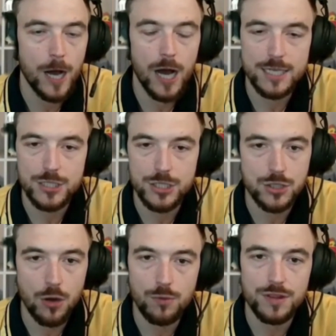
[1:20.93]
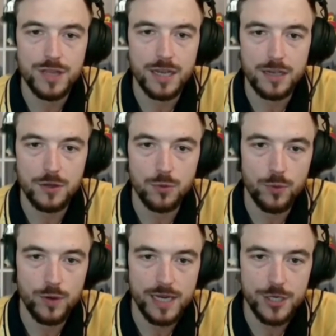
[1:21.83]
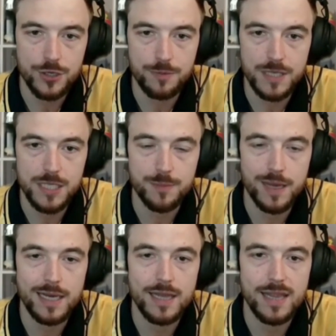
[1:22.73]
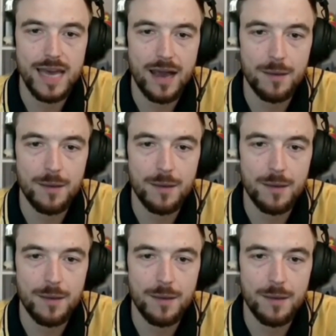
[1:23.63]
I just don't think that we should be spending that